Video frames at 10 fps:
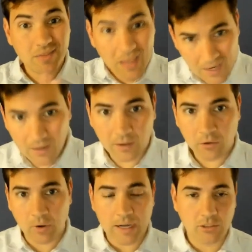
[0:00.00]
then
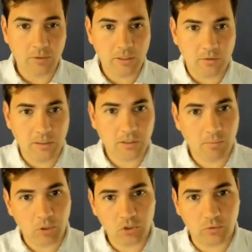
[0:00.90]
graduate to these
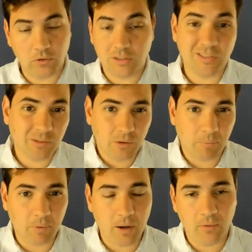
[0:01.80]
commercial loans, because
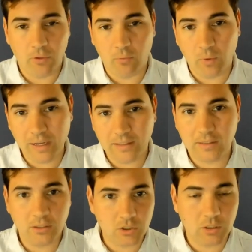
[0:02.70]
the rates
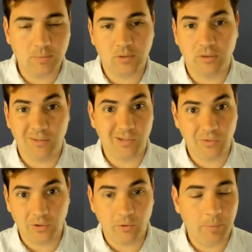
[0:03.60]
and the terms are a
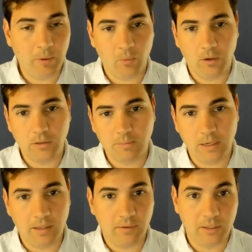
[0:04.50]
little bit worse,
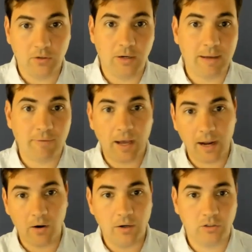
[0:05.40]
meaning like you're going to have a
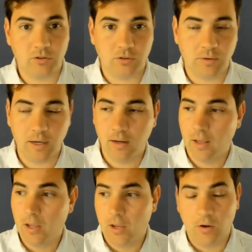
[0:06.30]
higher interest rate.
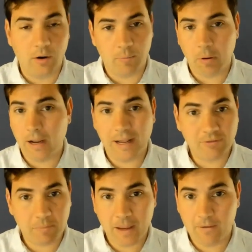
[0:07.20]
You're going to probably have
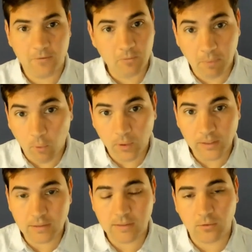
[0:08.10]
to pay a few
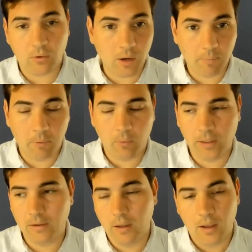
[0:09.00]
points or a
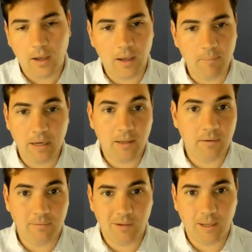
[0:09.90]
point,
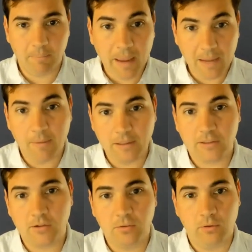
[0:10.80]
meaning payments
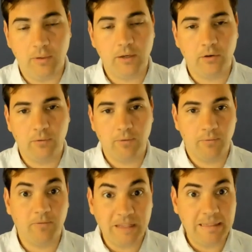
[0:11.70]
to the lender for
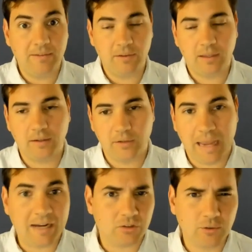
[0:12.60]
fees and things like
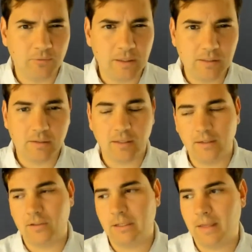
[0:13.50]
extra fees and
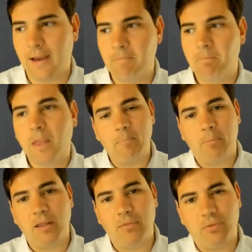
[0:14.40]
things like that.
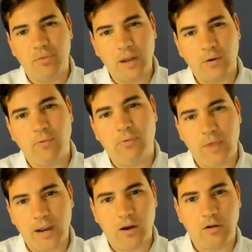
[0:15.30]
But they're
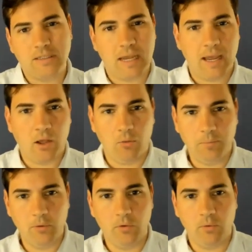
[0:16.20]
there to
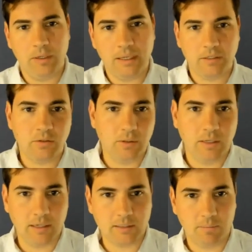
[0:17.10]
help you get to the
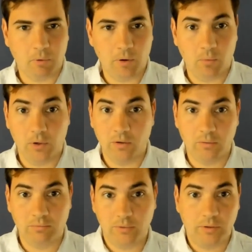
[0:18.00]
next point where
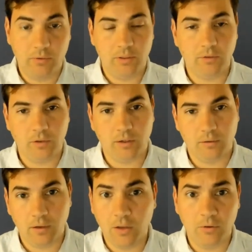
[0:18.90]
you're literally using
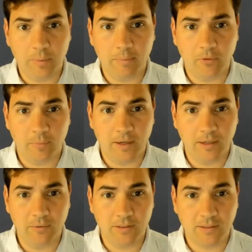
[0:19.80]
other people's
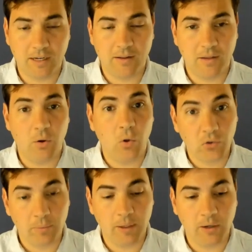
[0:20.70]
money, which is kind of the
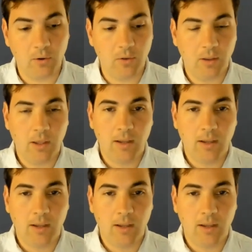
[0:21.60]
ultimate goal.